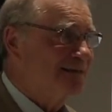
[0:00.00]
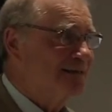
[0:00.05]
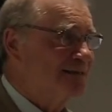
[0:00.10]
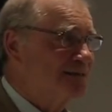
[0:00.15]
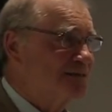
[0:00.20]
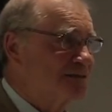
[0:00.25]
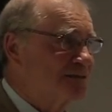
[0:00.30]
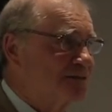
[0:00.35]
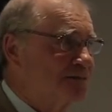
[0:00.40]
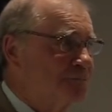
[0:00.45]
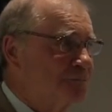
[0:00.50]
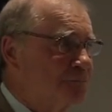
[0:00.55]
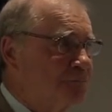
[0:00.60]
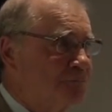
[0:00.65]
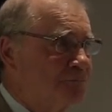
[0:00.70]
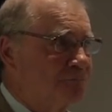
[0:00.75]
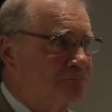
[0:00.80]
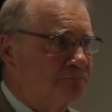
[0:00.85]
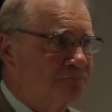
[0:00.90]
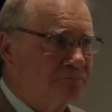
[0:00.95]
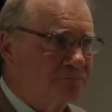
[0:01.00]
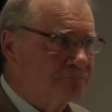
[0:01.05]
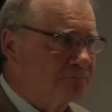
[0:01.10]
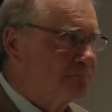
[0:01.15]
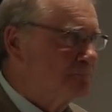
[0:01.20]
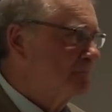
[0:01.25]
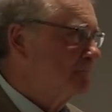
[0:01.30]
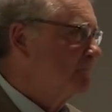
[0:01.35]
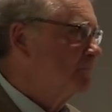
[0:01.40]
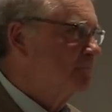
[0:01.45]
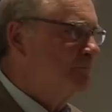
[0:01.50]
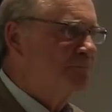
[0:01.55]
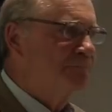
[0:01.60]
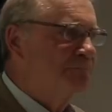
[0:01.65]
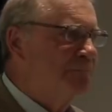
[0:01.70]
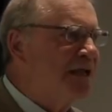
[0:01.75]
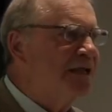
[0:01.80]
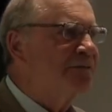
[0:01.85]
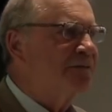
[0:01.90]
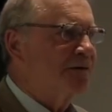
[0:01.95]
is to
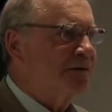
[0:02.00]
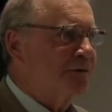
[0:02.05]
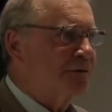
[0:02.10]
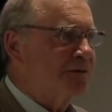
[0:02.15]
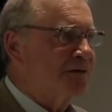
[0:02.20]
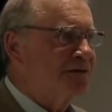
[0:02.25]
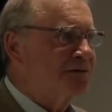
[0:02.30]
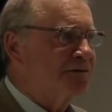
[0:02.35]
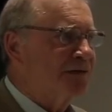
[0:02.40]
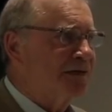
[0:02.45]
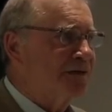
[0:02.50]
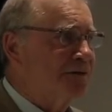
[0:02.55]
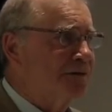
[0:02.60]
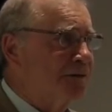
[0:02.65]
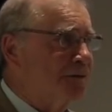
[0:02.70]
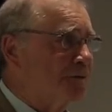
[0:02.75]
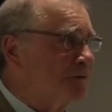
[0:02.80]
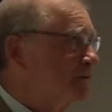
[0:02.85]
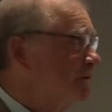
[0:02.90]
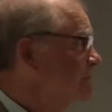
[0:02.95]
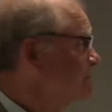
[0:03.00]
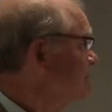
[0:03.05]
be there in 10 years.